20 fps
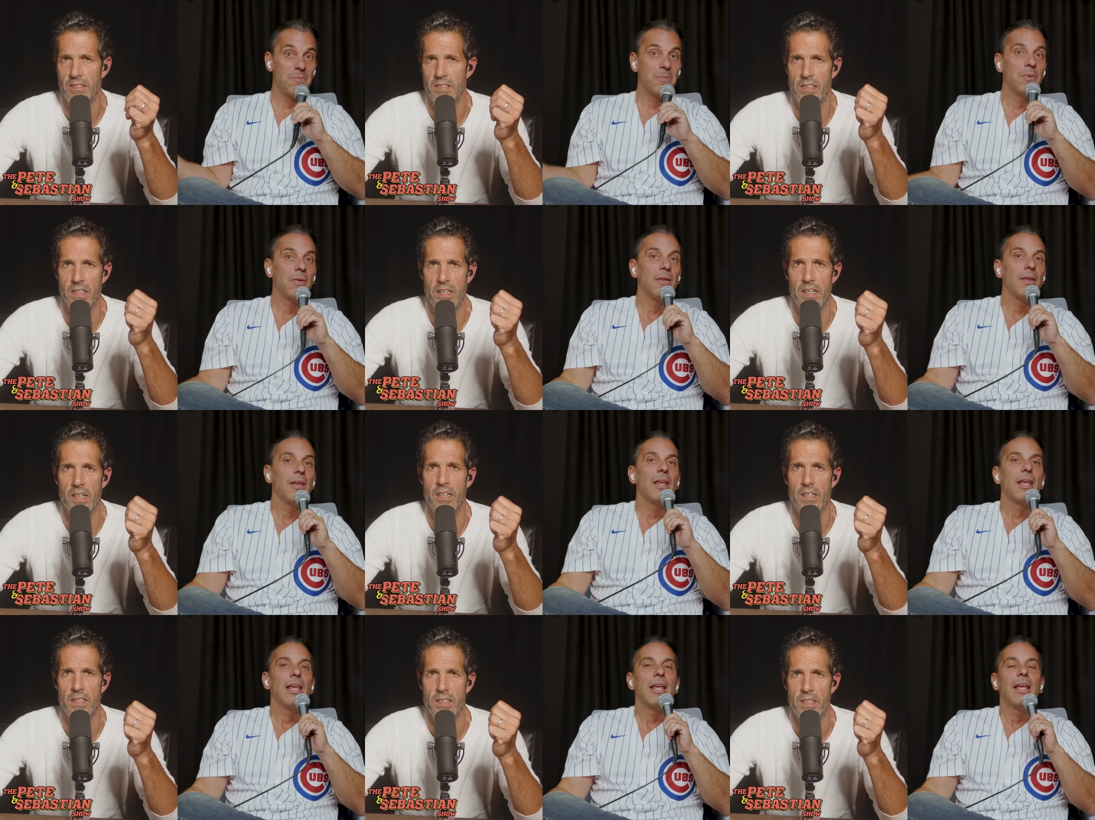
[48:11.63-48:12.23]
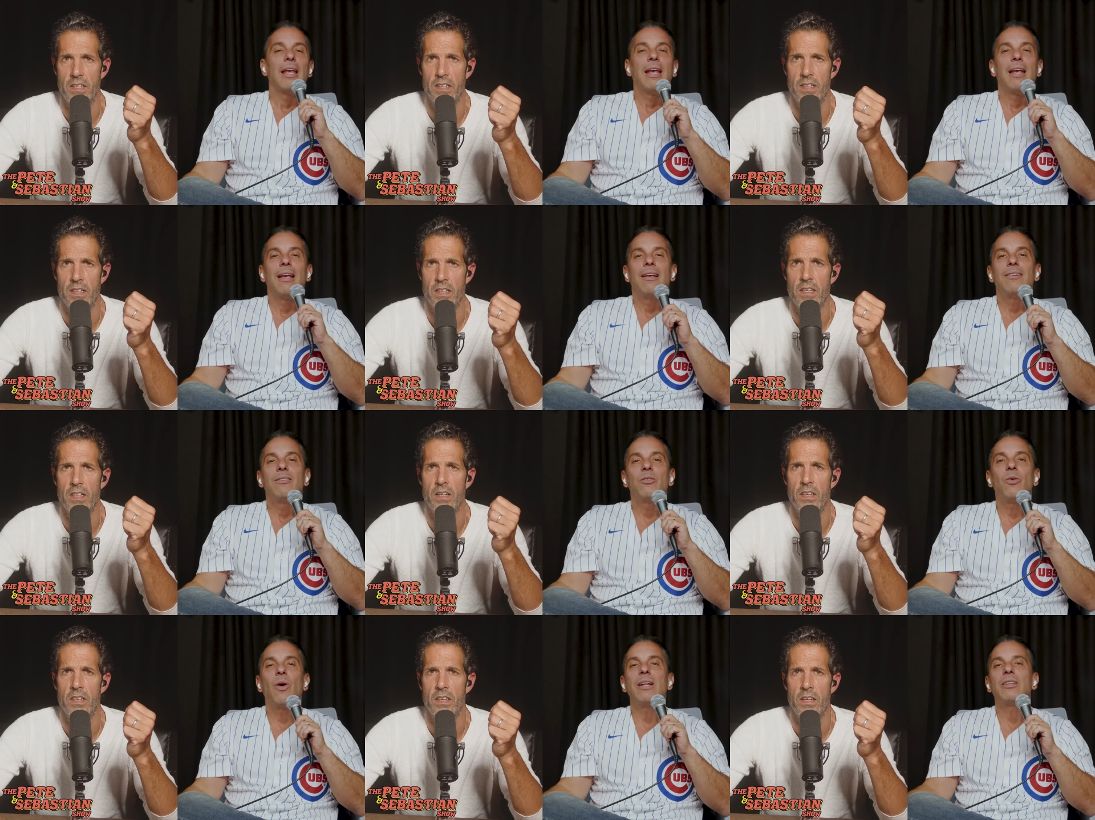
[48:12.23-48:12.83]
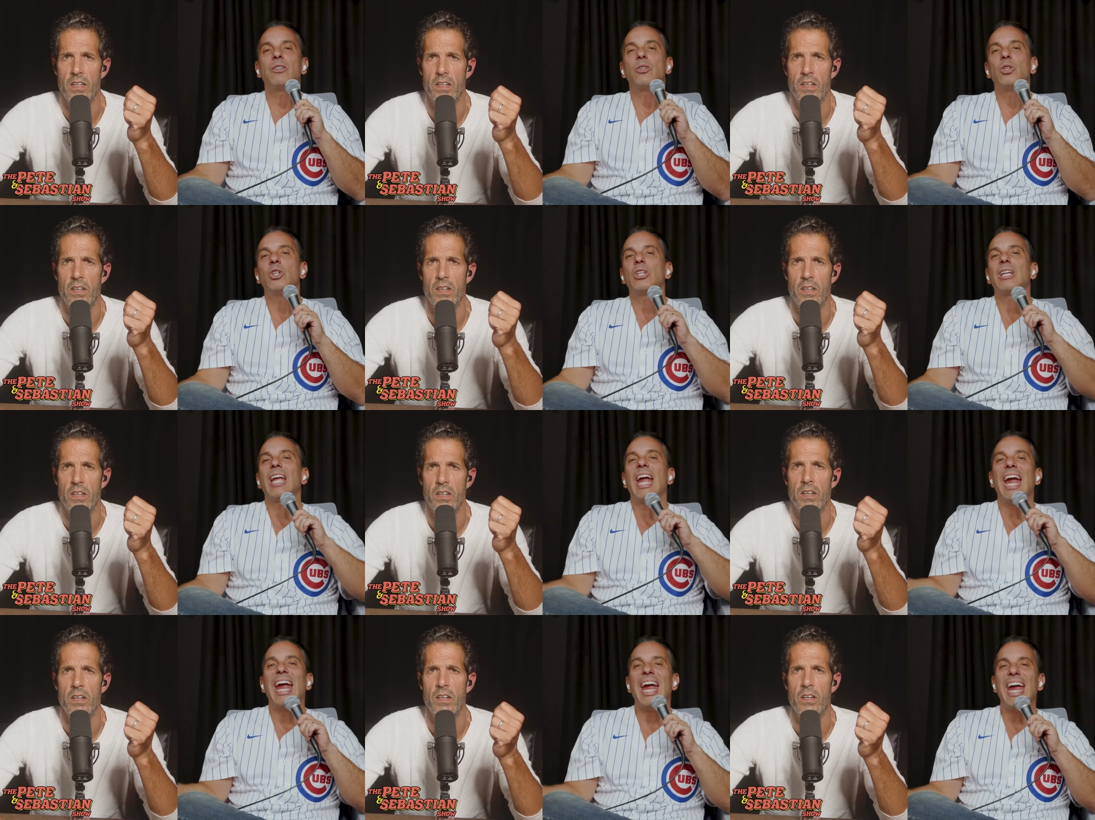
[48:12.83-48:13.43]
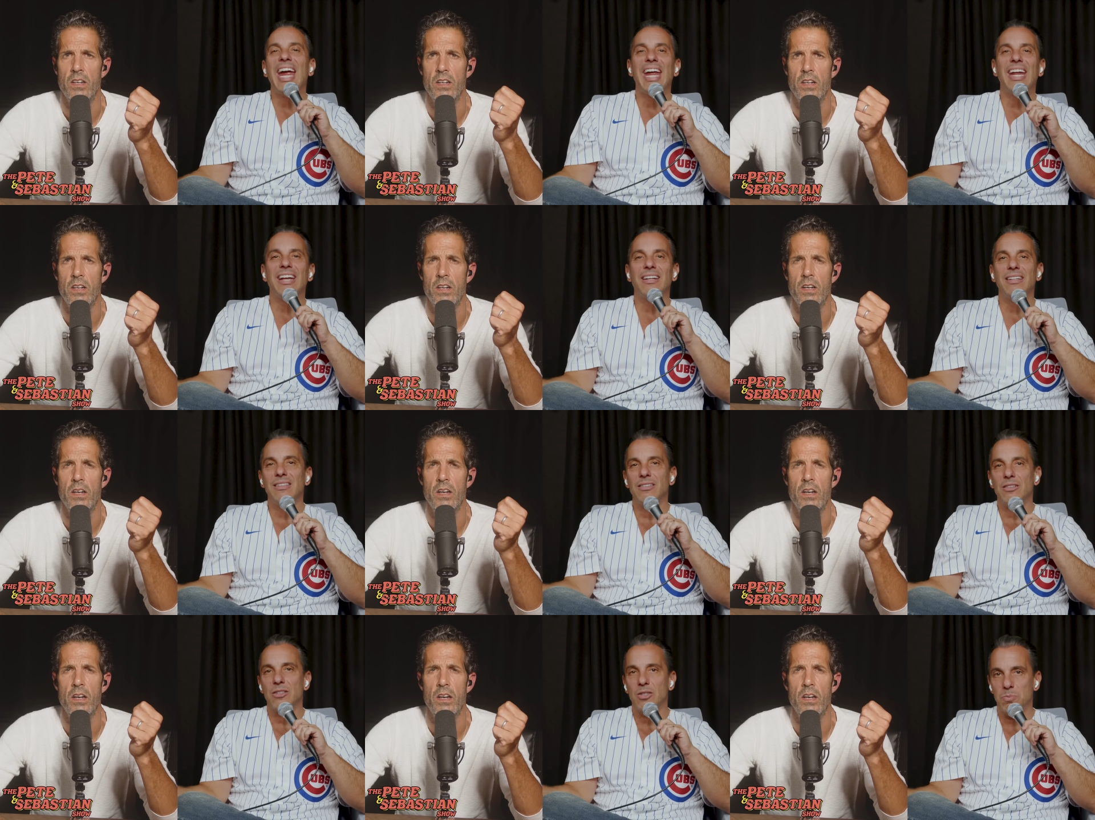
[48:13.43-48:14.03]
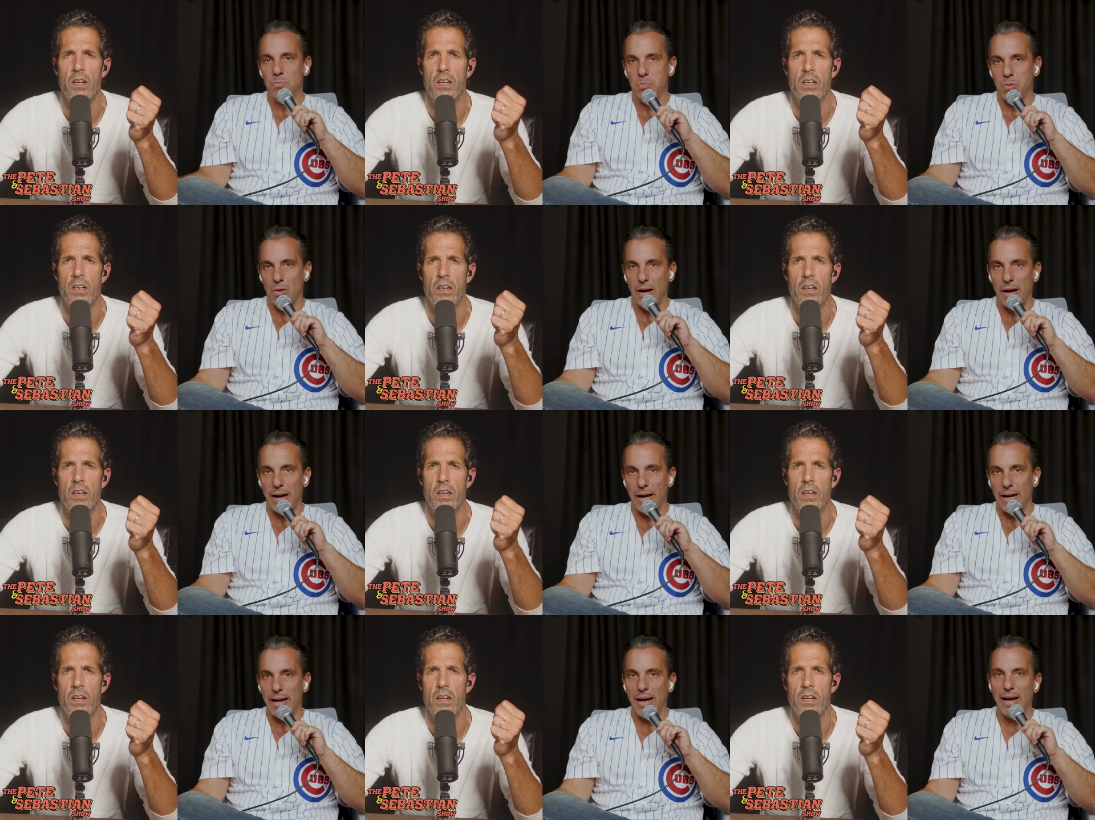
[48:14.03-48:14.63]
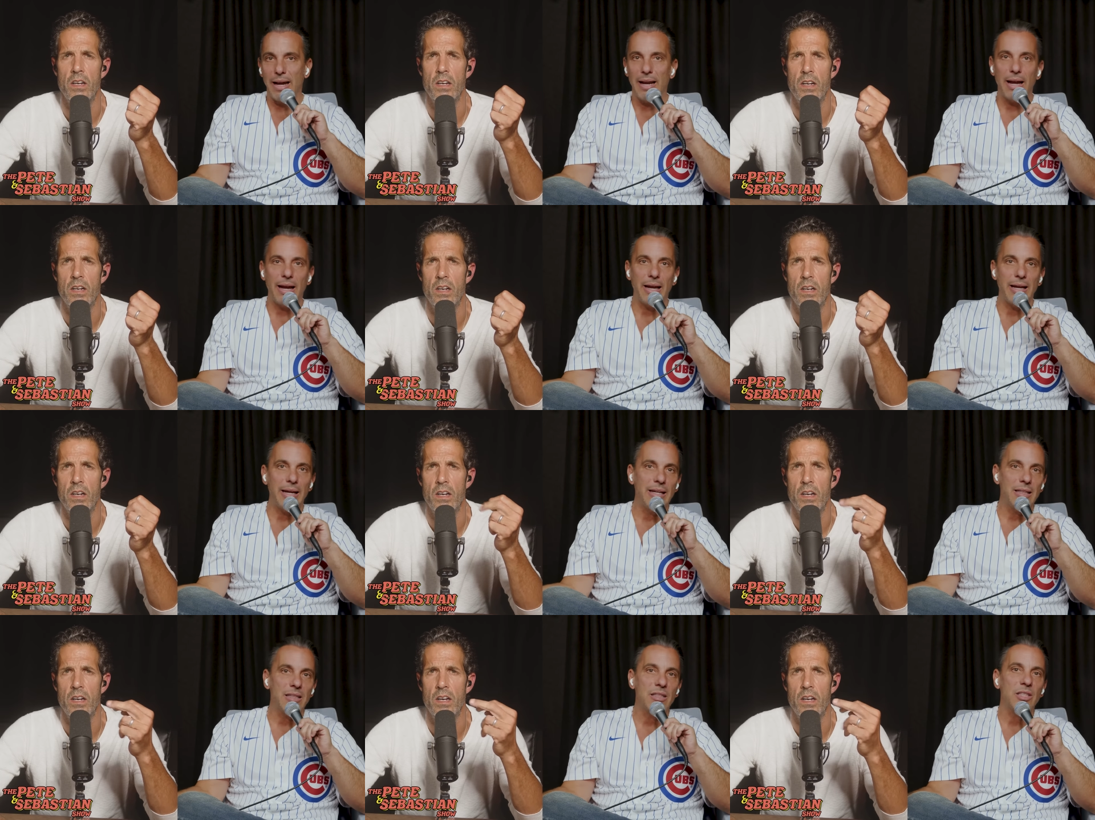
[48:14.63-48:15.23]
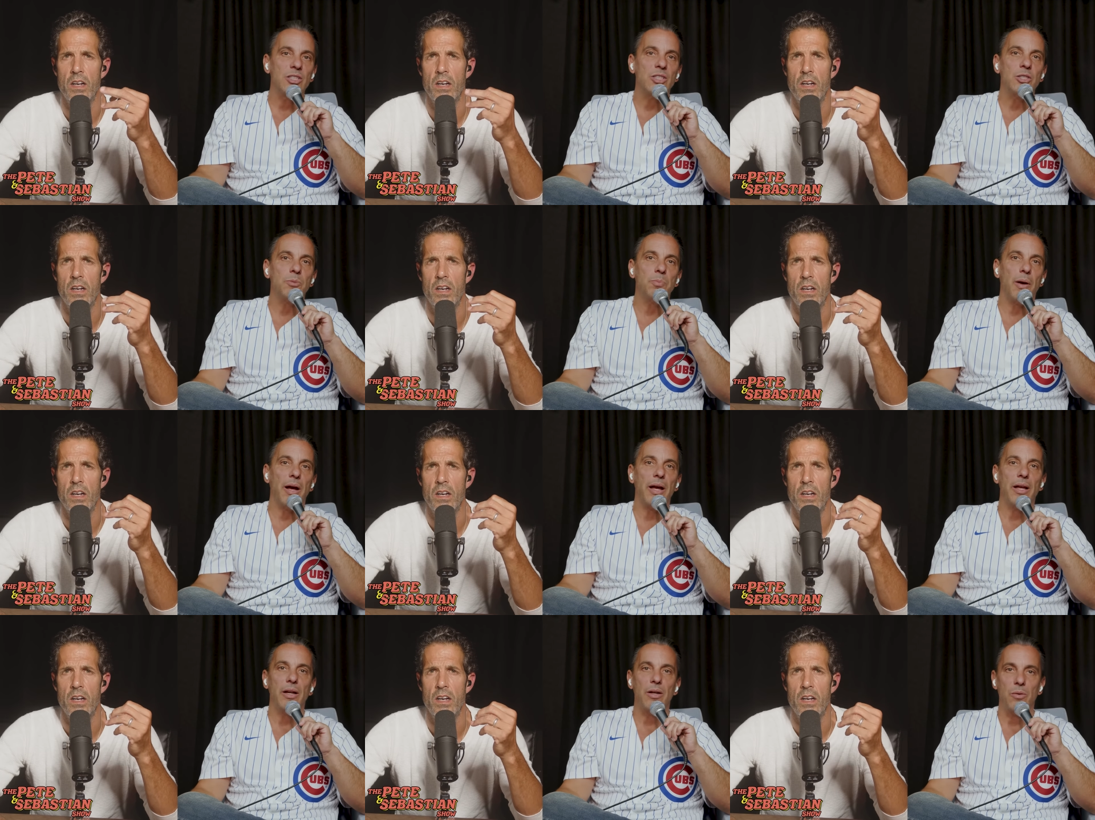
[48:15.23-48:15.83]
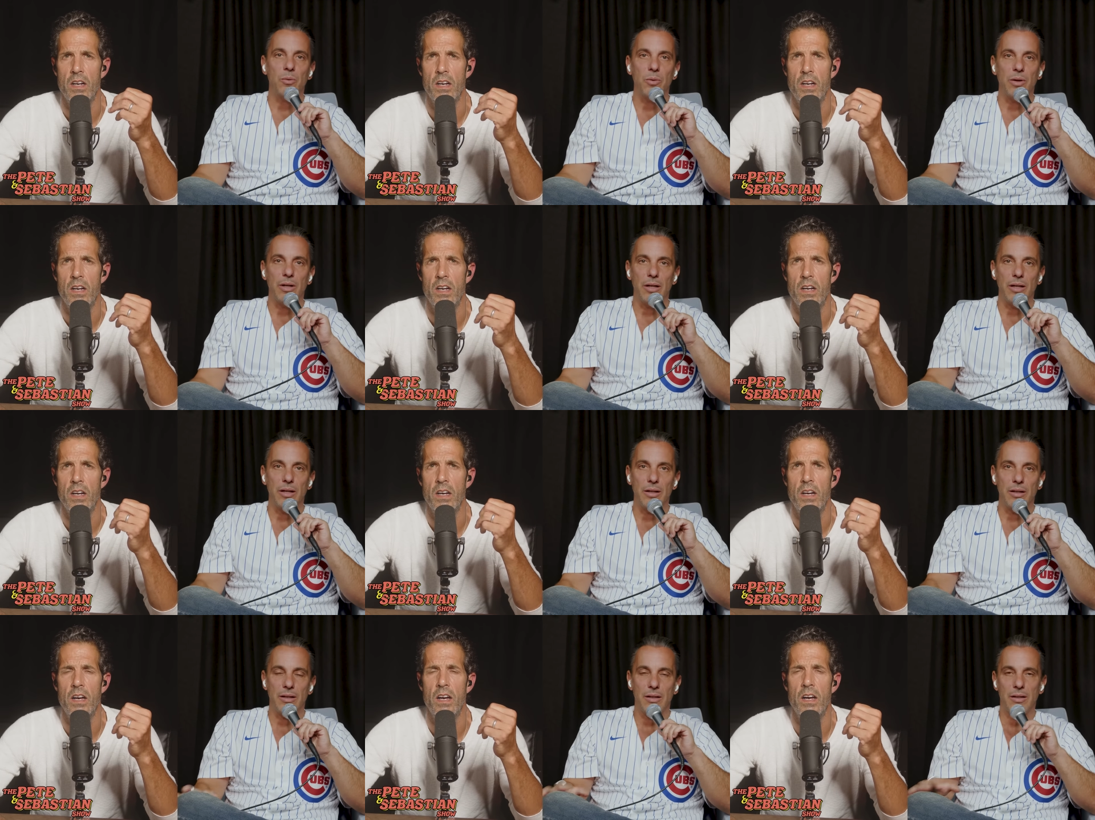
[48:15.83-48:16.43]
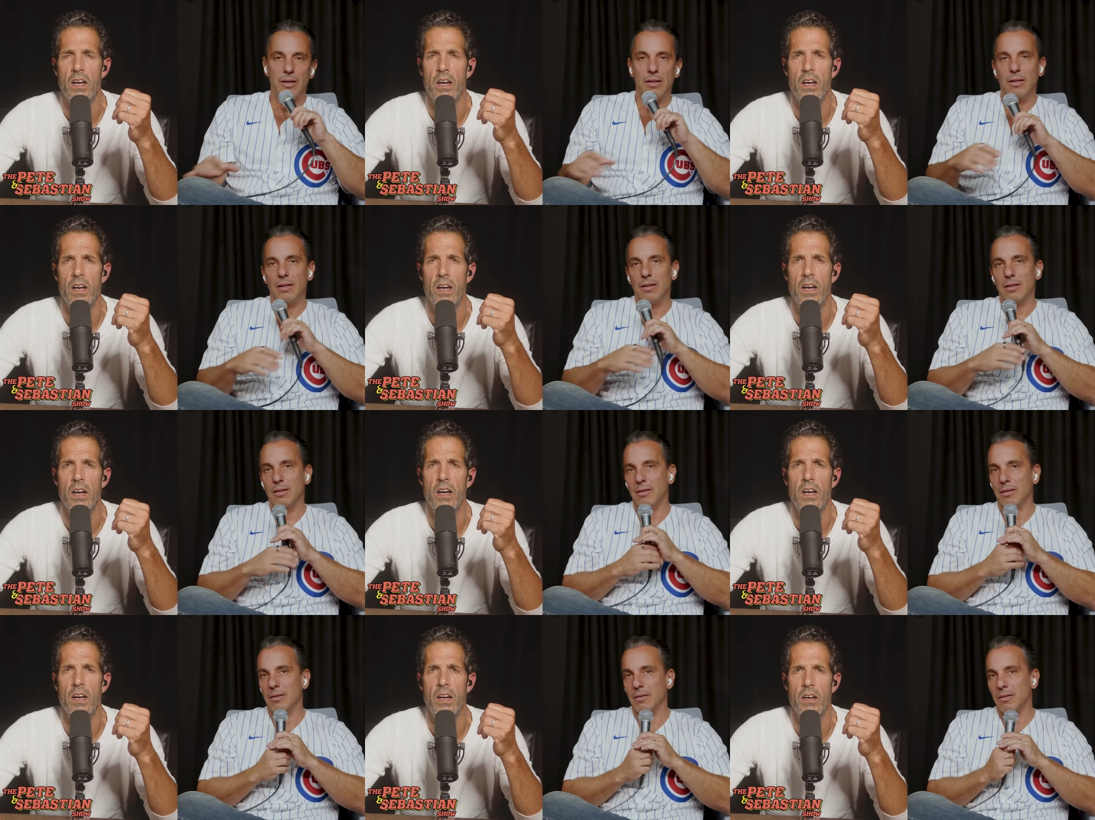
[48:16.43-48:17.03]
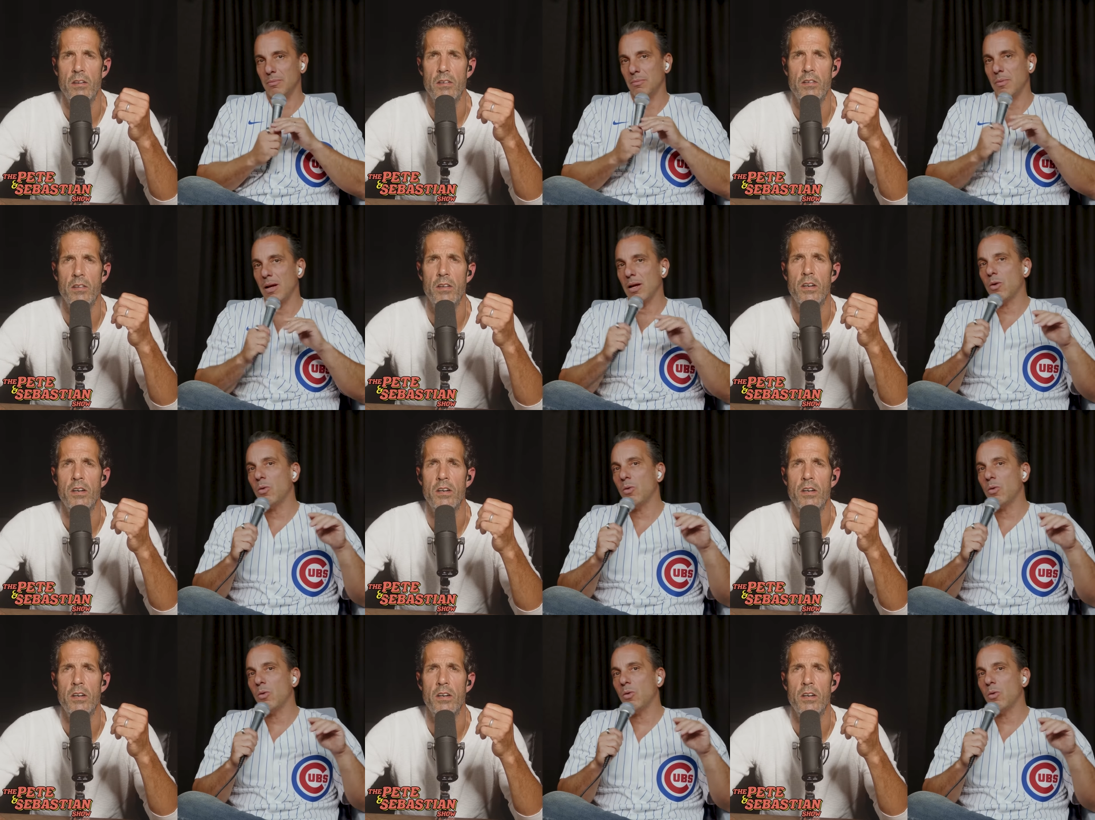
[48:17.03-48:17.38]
Speaker 1: Yeah. So I took ant spray and I hit the spider with it. My